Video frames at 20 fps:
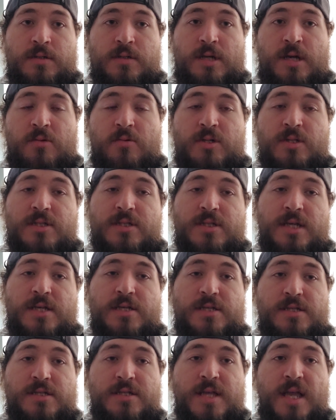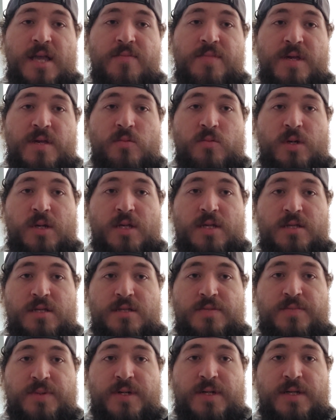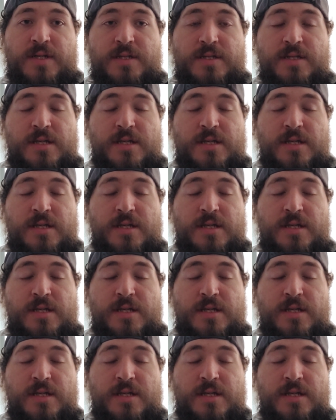I would say, statement wins, but